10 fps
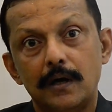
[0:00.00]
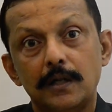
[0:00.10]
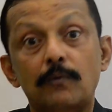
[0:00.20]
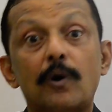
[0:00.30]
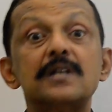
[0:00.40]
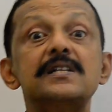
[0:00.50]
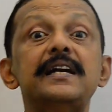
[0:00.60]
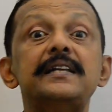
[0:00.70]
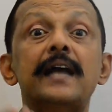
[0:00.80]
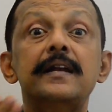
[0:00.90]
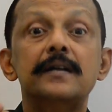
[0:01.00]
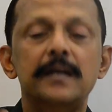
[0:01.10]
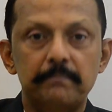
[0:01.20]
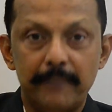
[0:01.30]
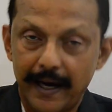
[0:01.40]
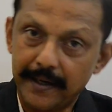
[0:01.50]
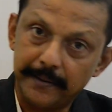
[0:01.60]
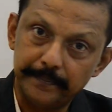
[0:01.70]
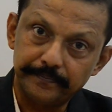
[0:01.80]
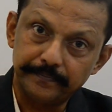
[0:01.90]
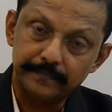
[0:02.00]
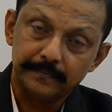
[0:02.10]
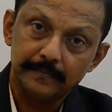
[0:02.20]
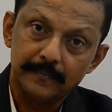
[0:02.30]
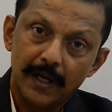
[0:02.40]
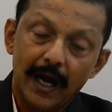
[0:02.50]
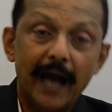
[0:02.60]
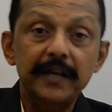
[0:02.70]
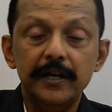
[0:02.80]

Now what is the intended impact? And